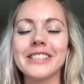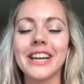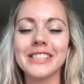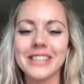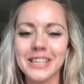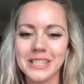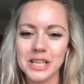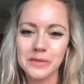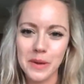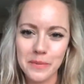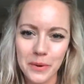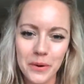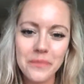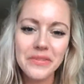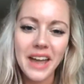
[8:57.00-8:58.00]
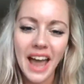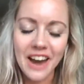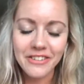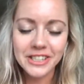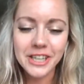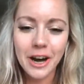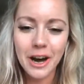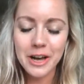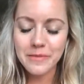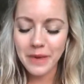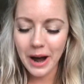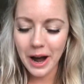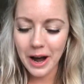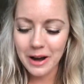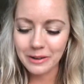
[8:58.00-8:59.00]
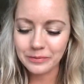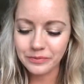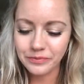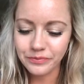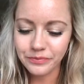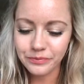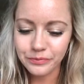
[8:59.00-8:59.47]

loads of people. Every time I